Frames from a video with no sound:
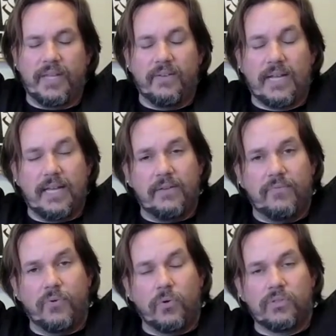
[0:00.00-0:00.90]
And it kind
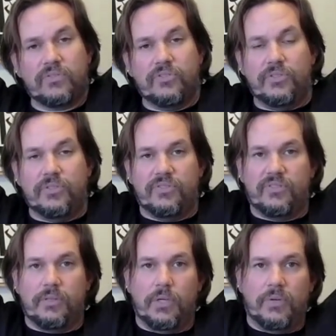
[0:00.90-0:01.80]
of forces you to
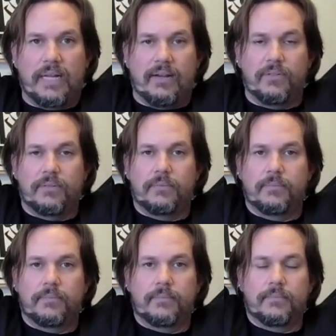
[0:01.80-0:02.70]
slow down.
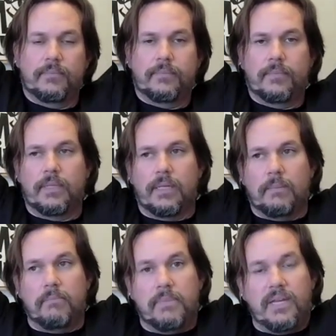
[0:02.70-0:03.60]

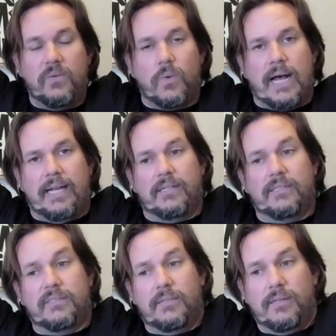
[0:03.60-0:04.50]

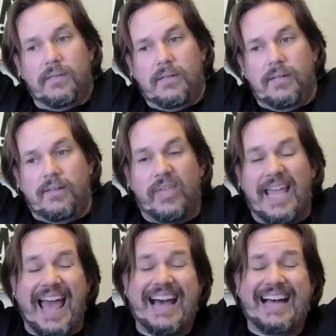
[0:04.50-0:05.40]
Meanwhile,
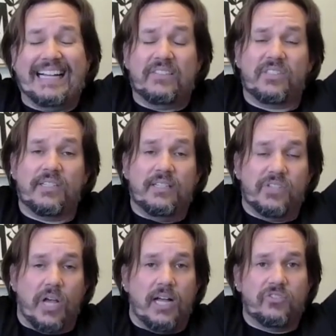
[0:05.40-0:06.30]
the ask
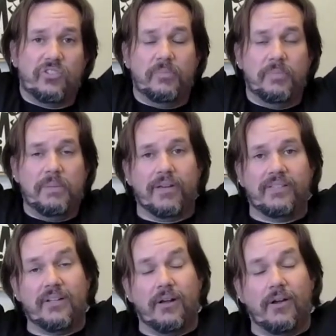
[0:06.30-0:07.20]
is also to be
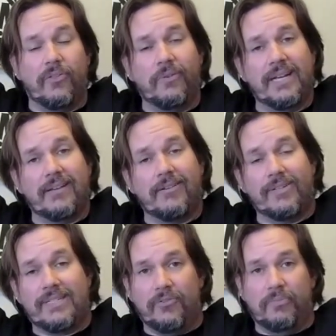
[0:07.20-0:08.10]
present all the way down in
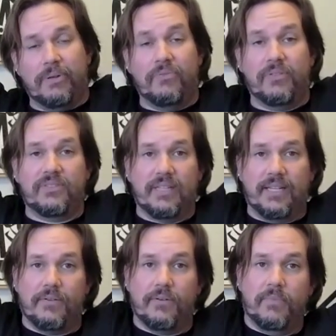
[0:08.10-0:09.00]
the tailbone, the
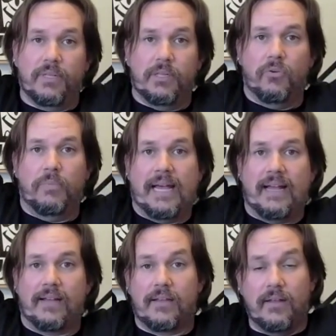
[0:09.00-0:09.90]
sacrum, the low
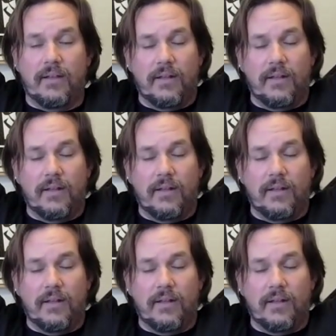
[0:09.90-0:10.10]
back,